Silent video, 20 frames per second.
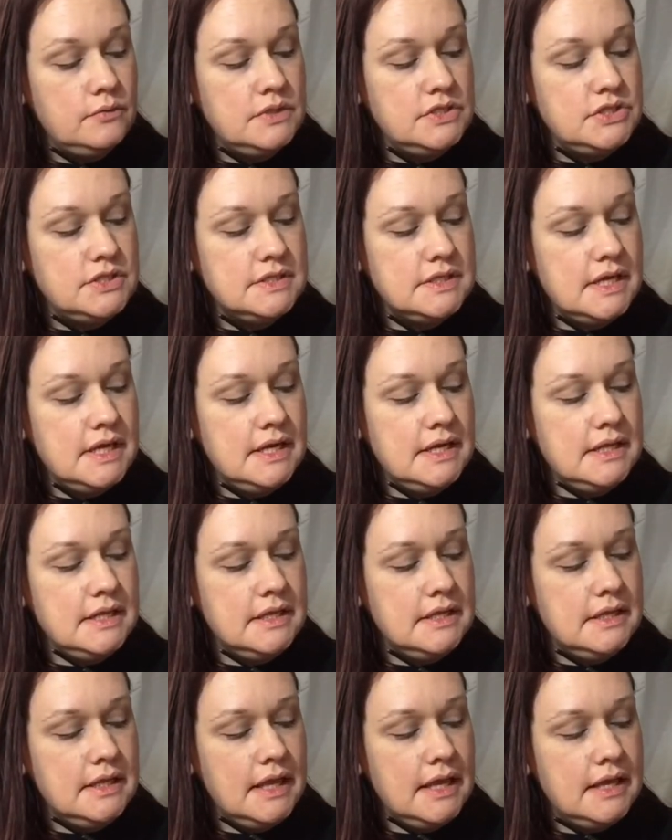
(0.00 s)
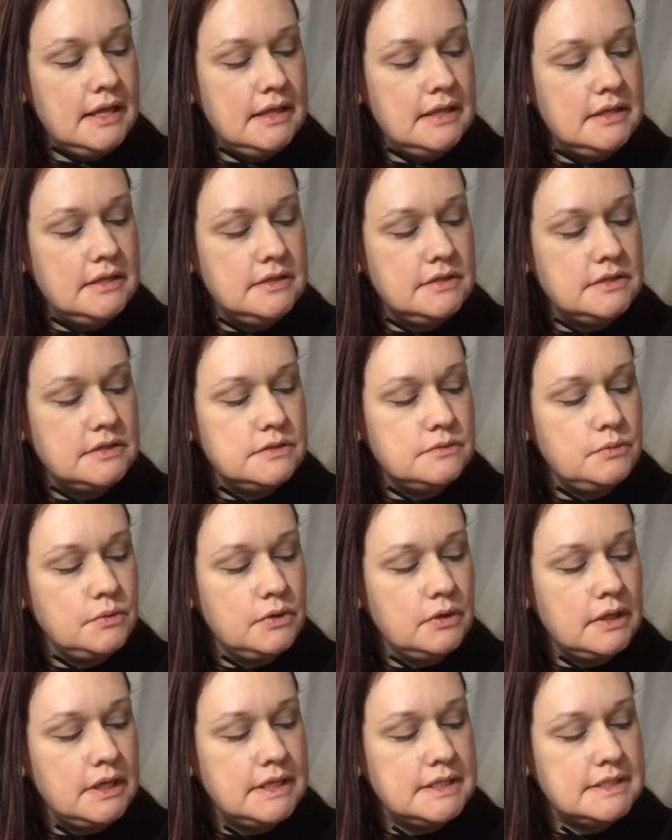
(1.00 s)
with just kind of like a little
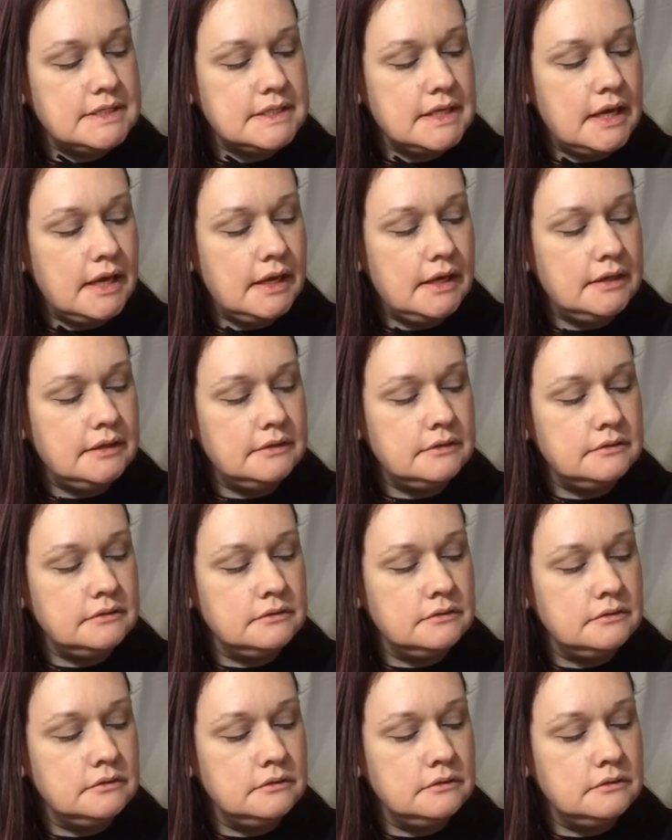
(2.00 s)
swirly design.